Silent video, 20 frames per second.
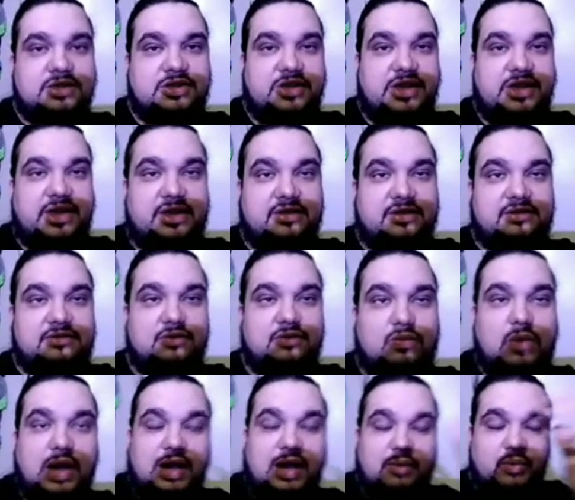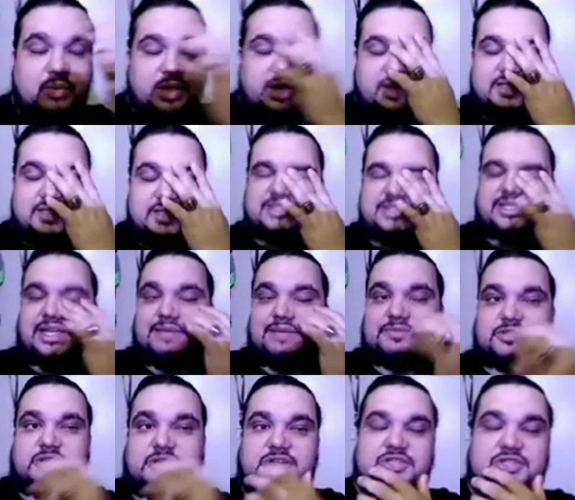So yeah, Huawei and
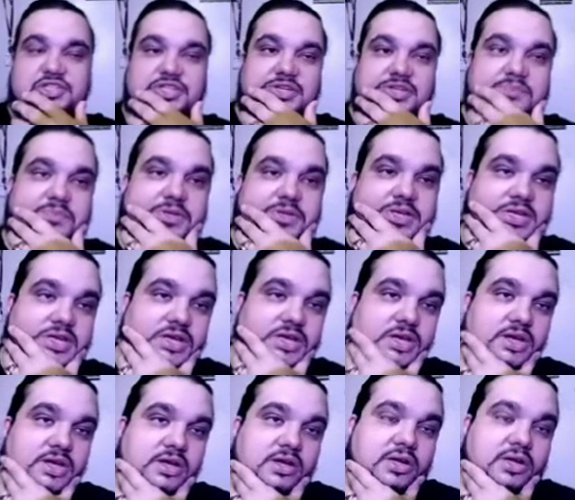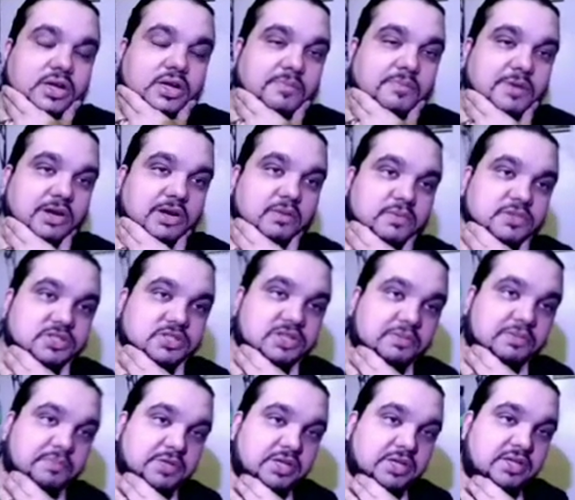Samsung should be coming up with
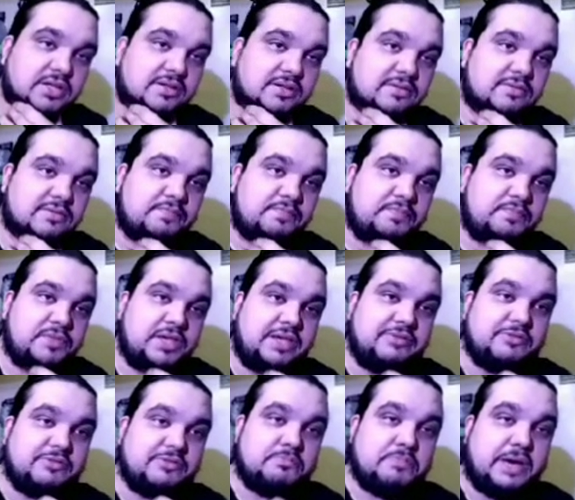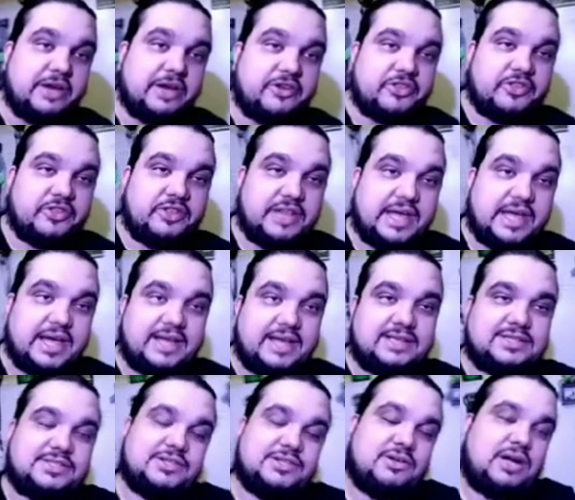something even better than
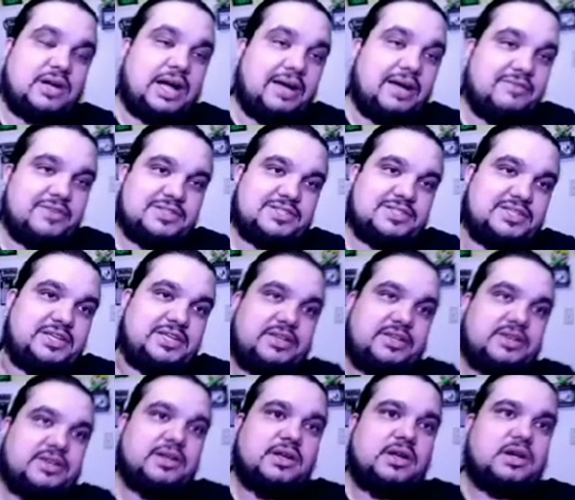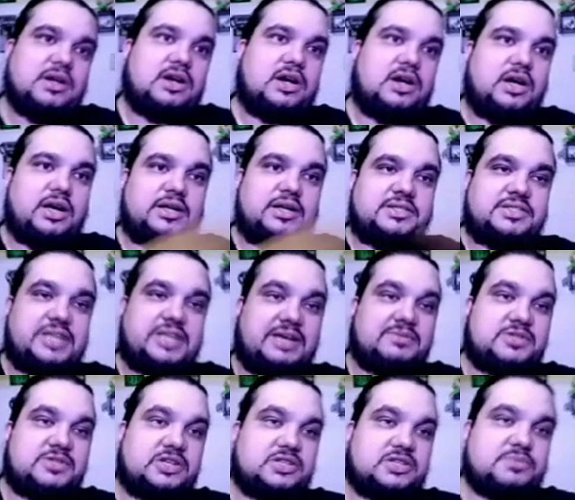that. So obviously, uh,
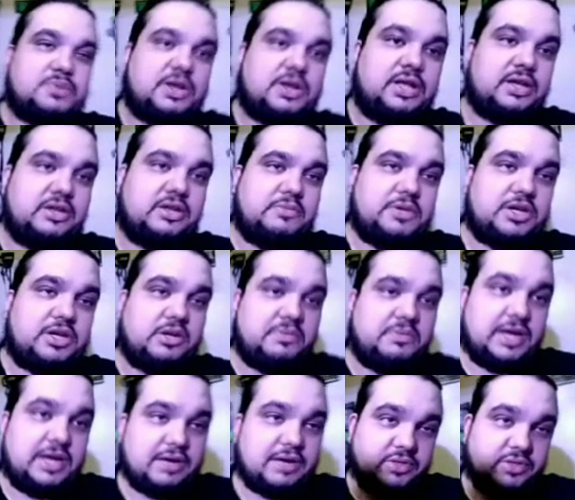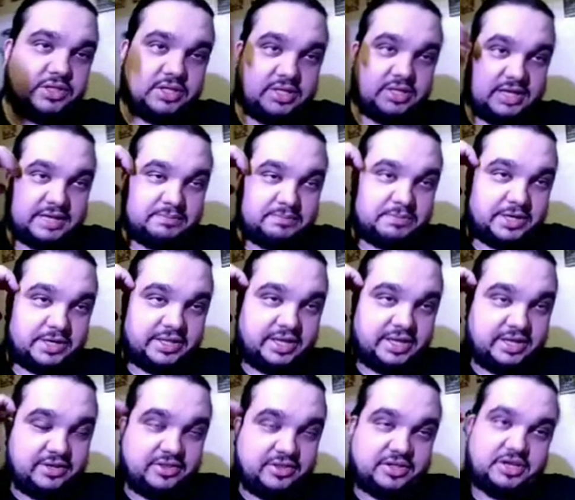Samsung's probably going to be coming out with it at, by
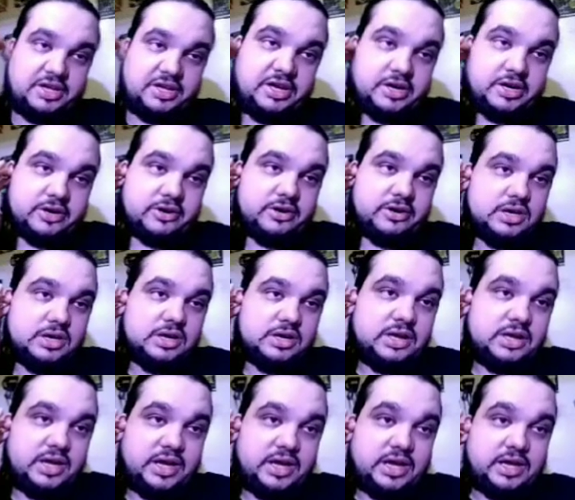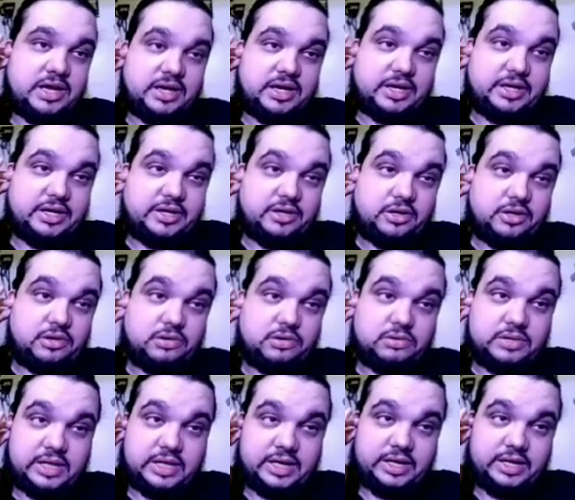the end of the year, and I
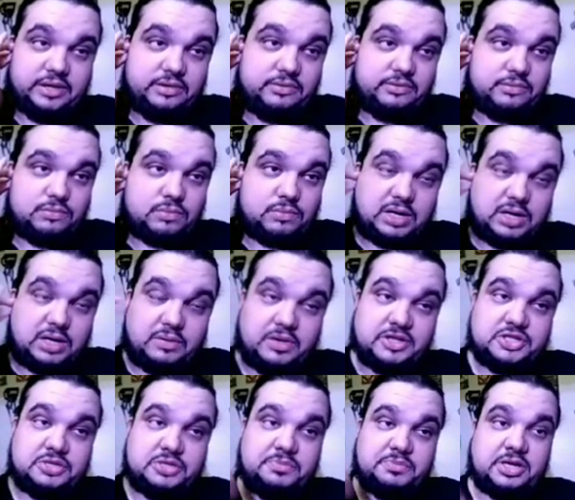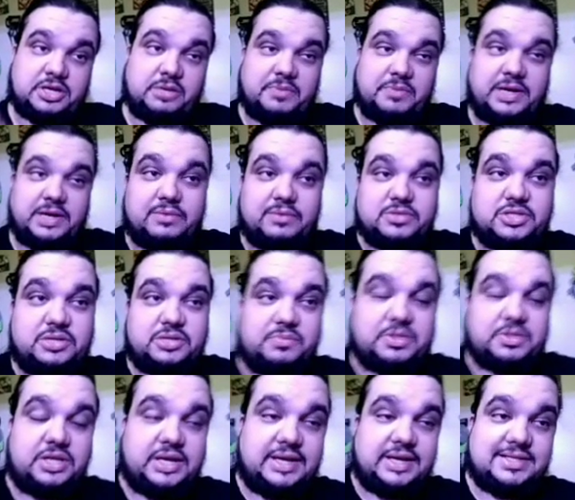know that Huawei should be coming out with
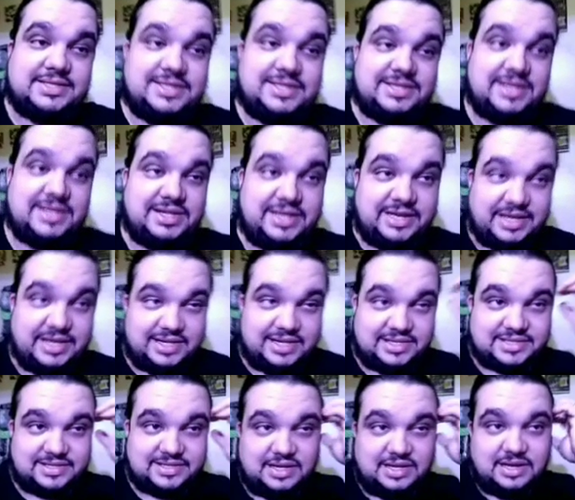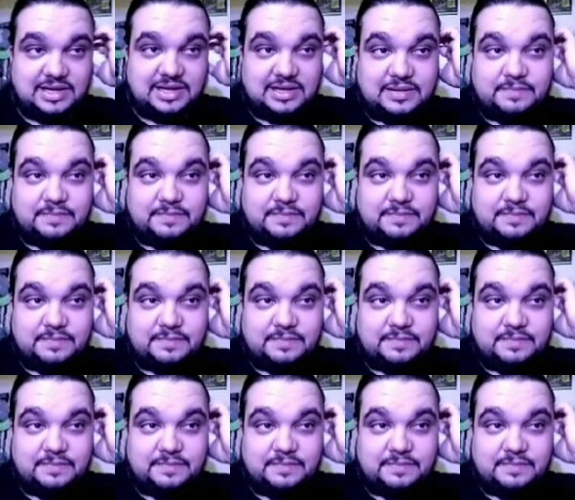something at CES.